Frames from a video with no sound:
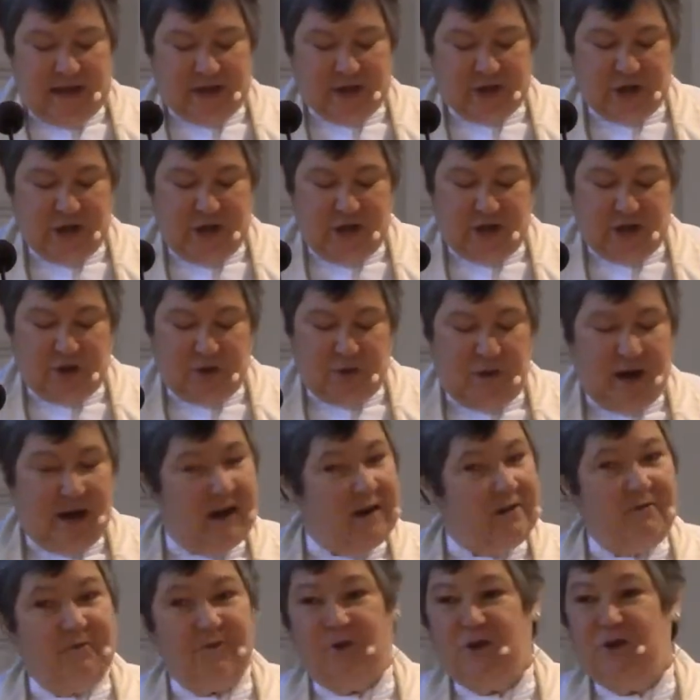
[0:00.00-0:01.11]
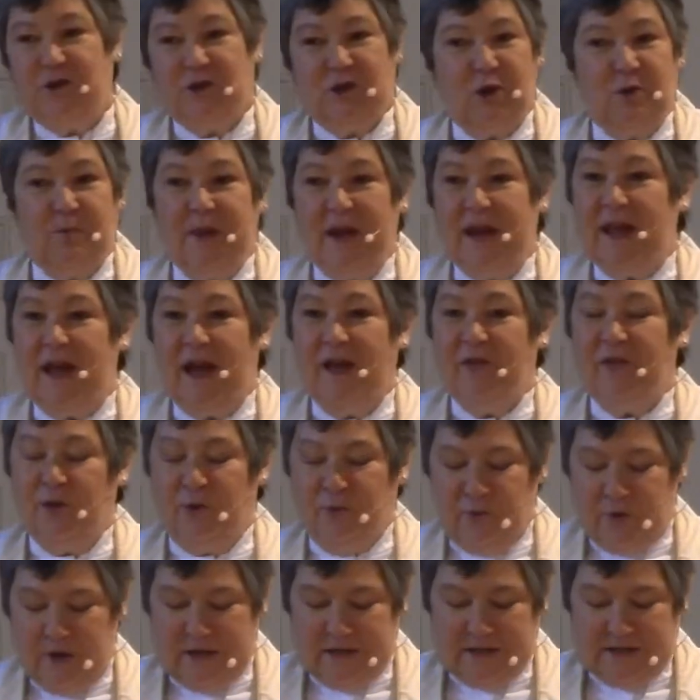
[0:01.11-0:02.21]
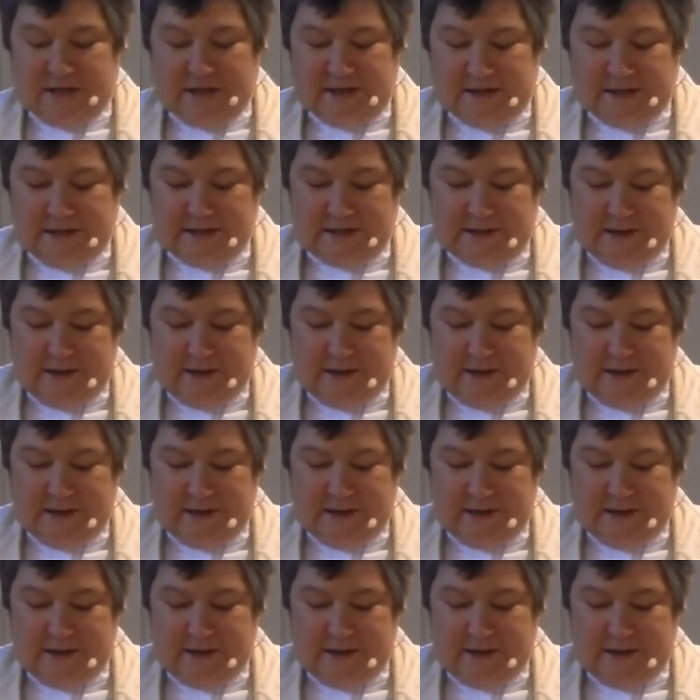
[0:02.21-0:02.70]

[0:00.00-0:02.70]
that she had created for so many other reasons.